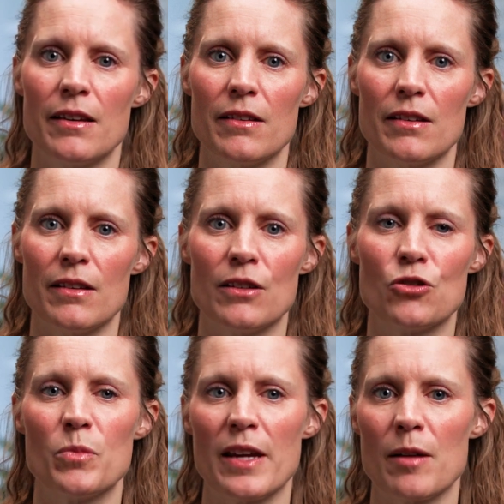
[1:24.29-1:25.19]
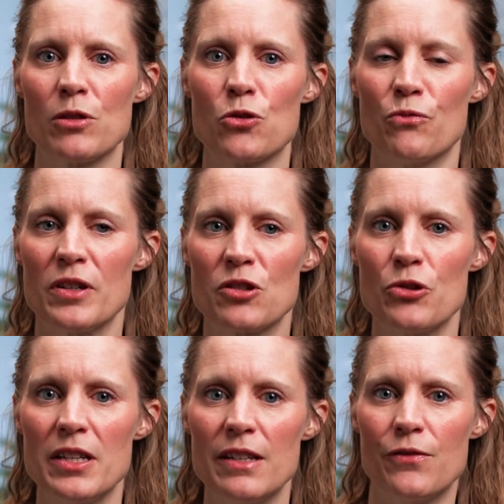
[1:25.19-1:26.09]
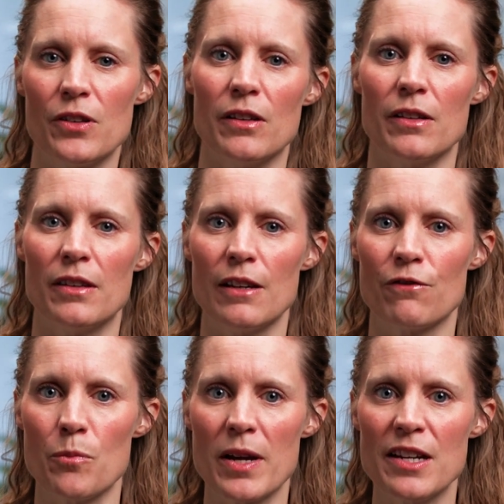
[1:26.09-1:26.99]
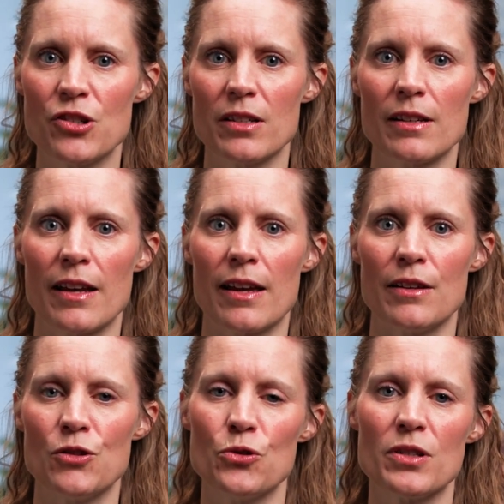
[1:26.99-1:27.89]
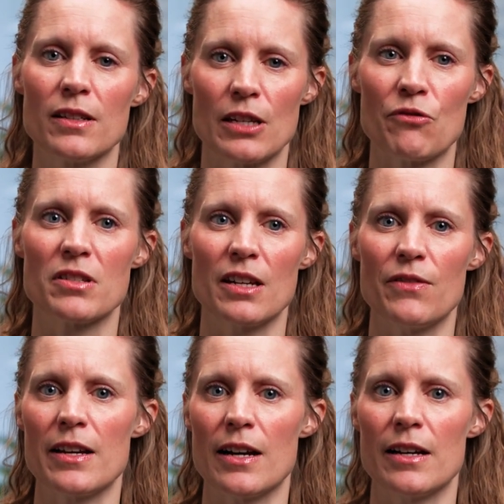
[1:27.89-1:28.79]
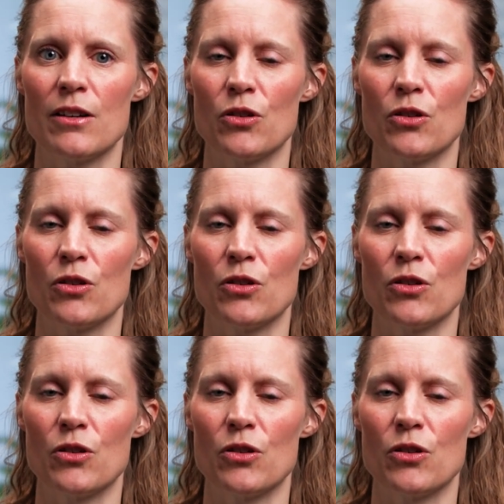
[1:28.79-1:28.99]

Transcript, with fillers: uh, to be able to retrieve uh, the information and using generative AI